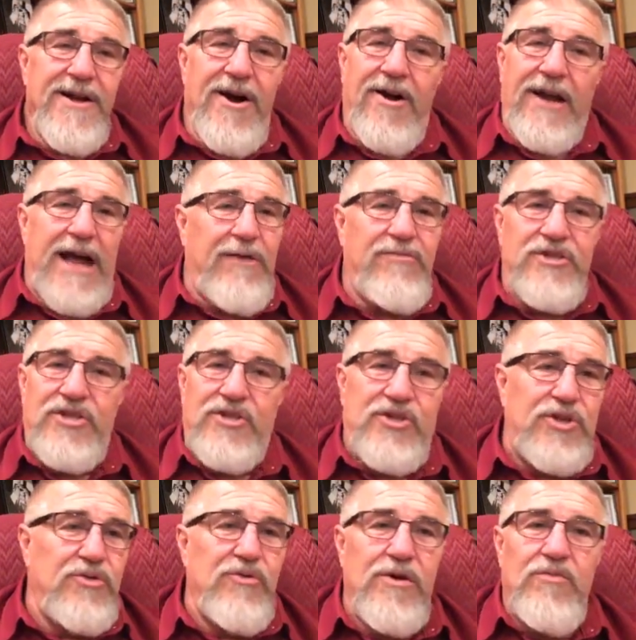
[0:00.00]
All I was
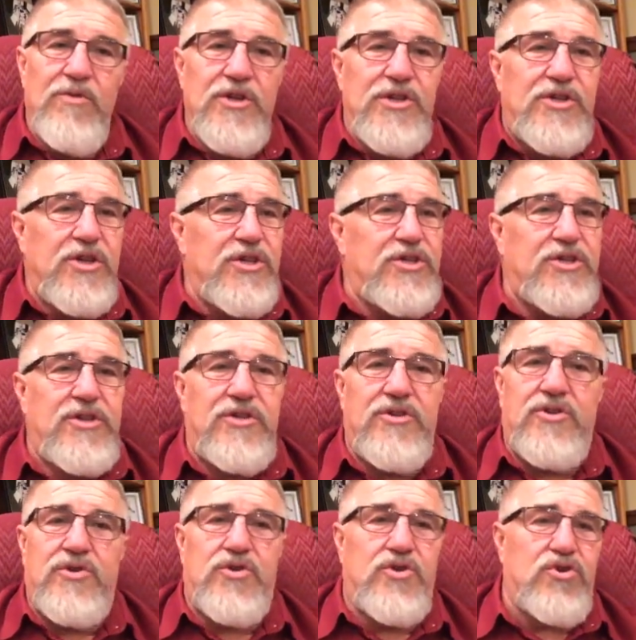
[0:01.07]
doing was just
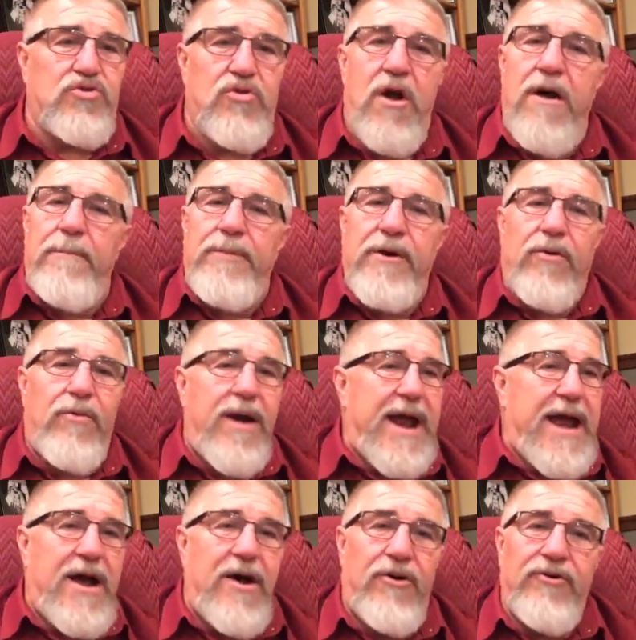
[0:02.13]
tromping
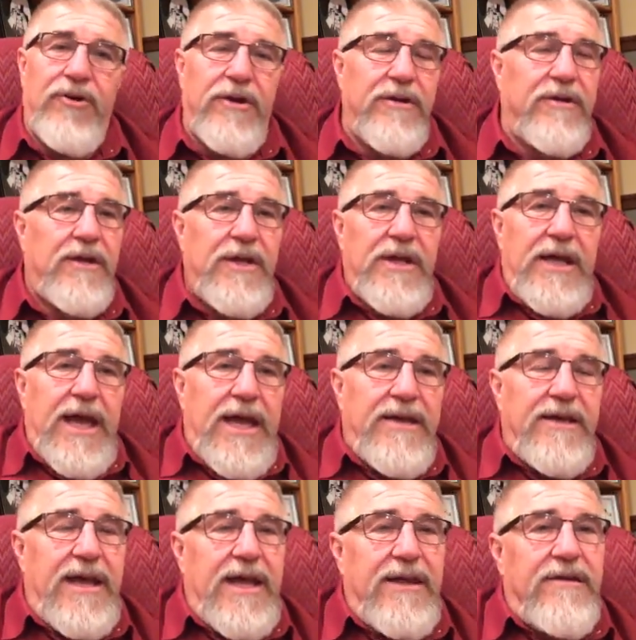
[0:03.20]
around and
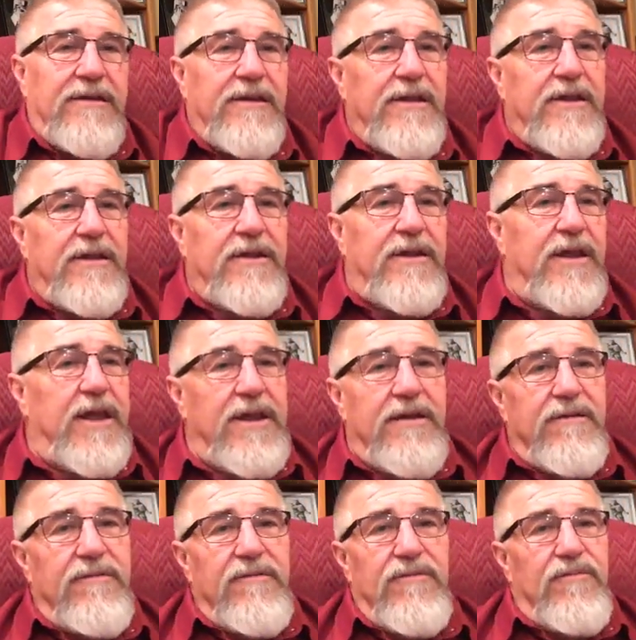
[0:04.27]
and and
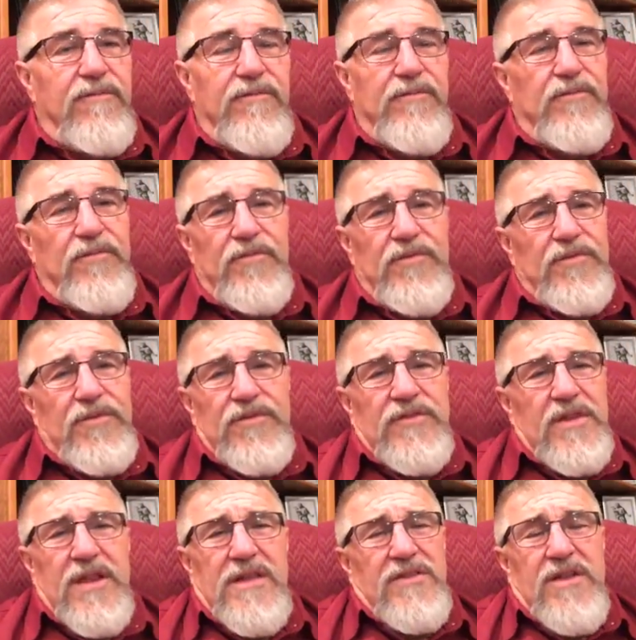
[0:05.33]
and
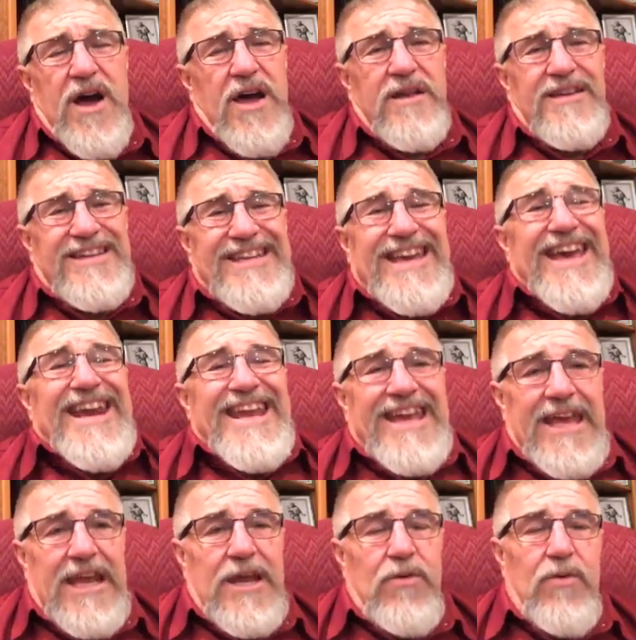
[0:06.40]
not
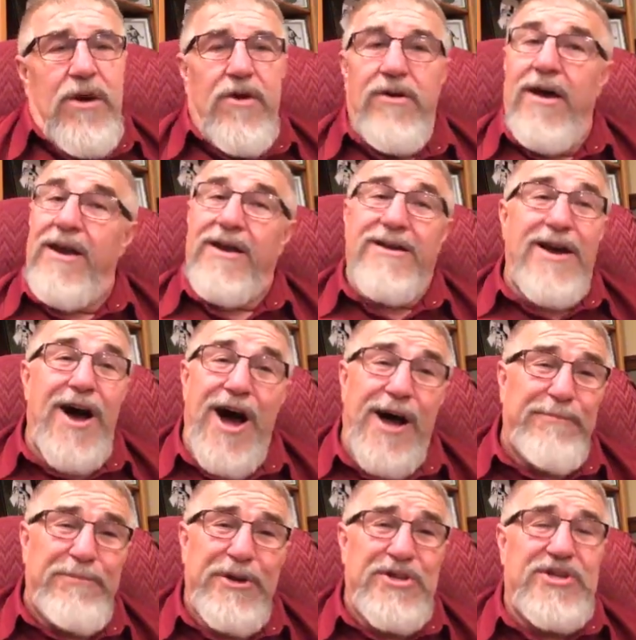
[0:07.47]
getting anywhere, not
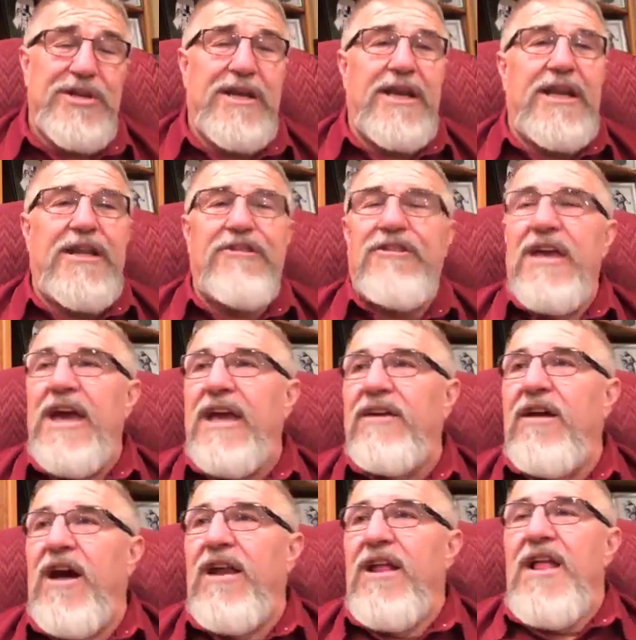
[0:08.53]
accomplishing anything,
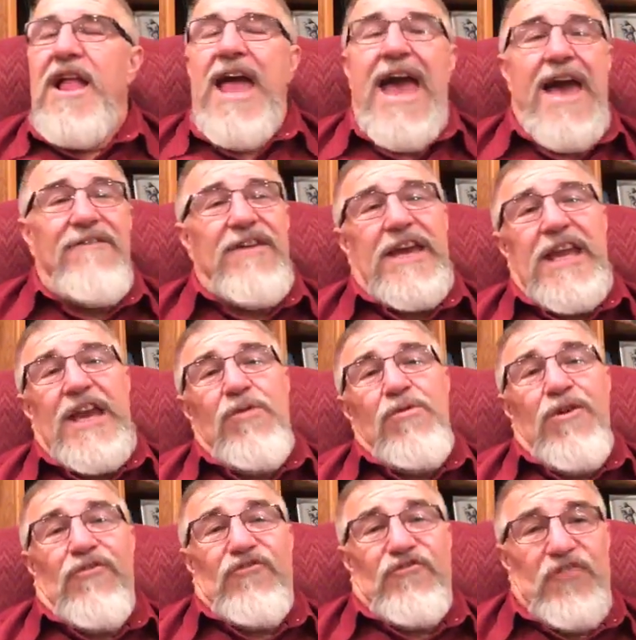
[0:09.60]
not having any
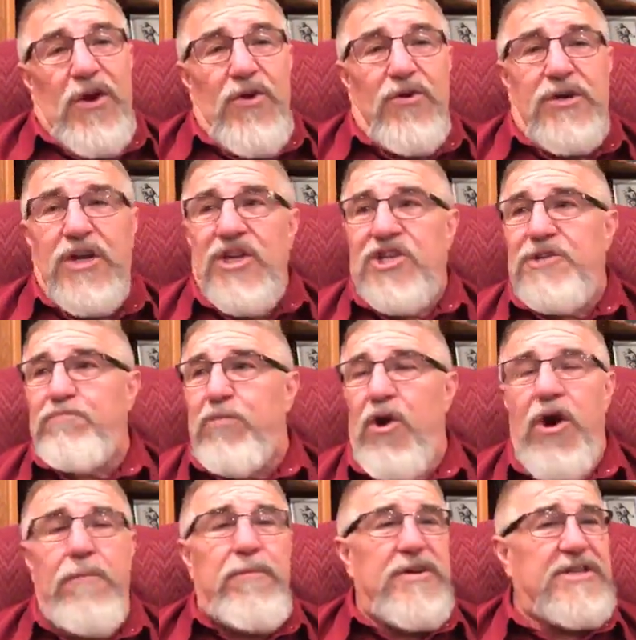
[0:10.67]
real focus,
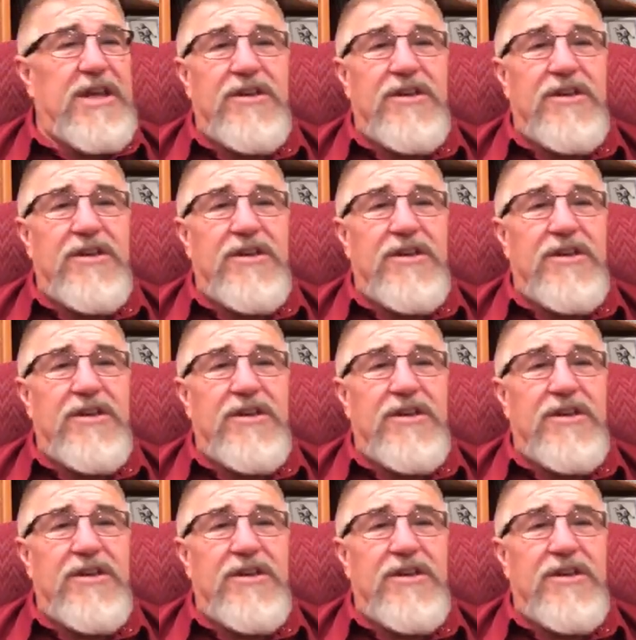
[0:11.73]
purpose.